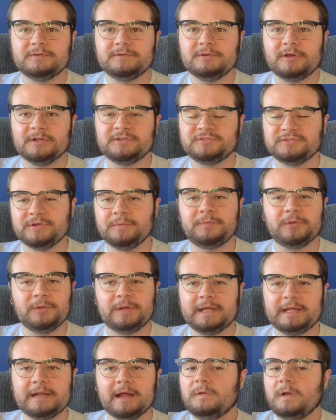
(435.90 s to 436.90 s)

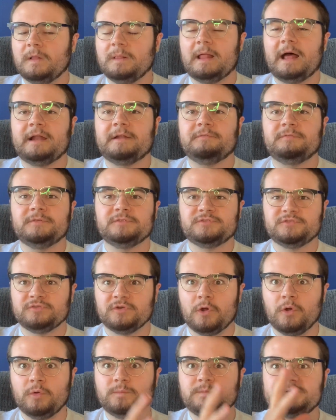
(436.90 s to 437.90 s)
attributed a lot of the
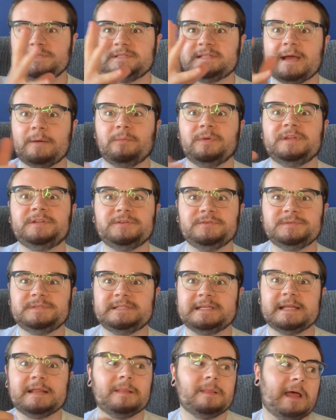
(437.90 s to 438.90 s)
tropes that we do
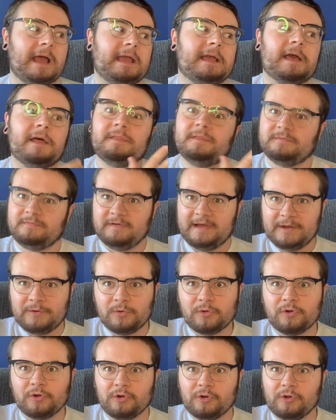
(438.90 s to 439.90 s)
see, like the final
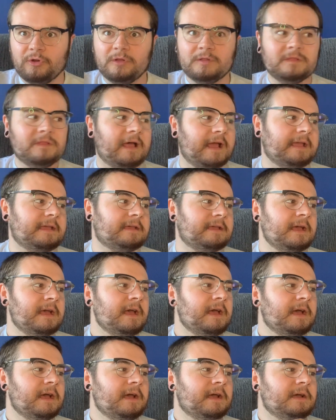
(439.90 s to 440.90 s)
girl, like
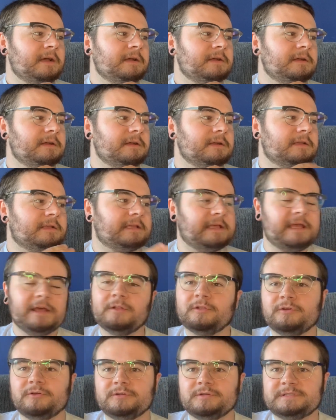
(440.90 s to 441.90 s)

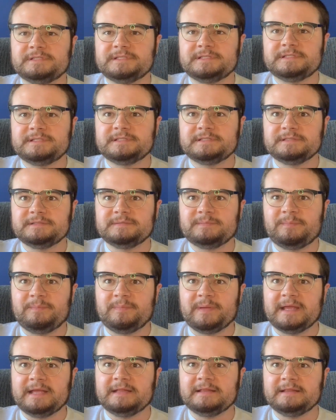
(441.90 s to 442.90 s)
killers
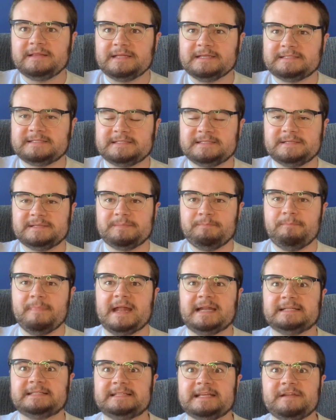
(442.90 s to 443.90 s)
being this
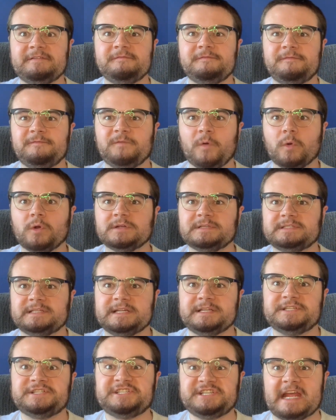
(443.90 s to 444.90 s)
menacing force
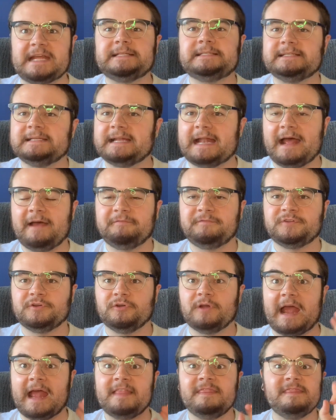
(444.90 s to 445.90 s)
and chasing after,
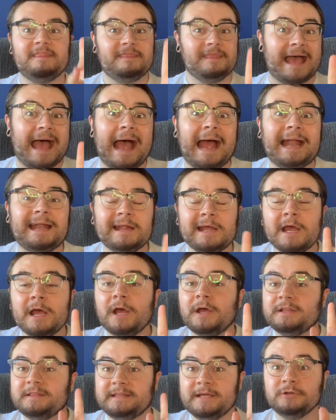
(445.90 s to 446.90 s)
and that
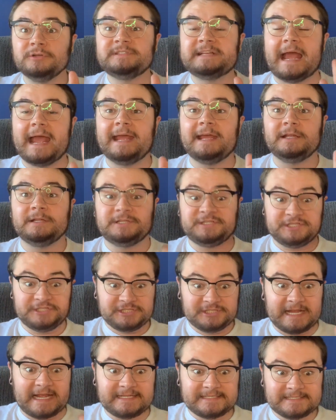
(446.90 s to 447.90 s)
there's a
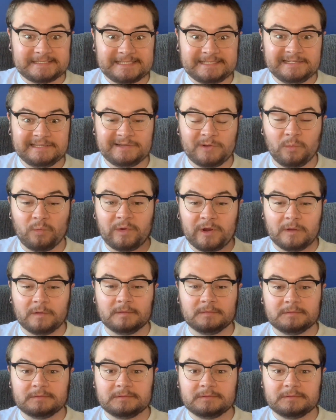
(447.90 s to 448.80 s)
chase scene where